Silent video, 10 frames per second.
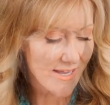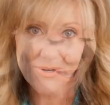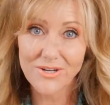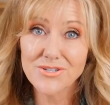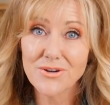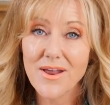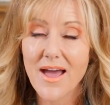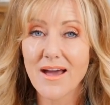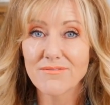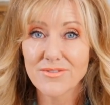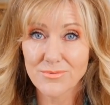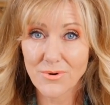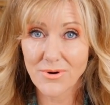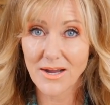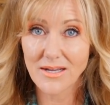But I don't have the
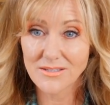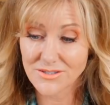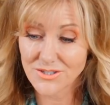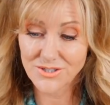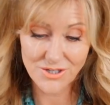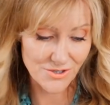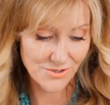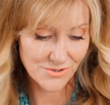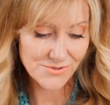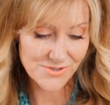wrong color to show you,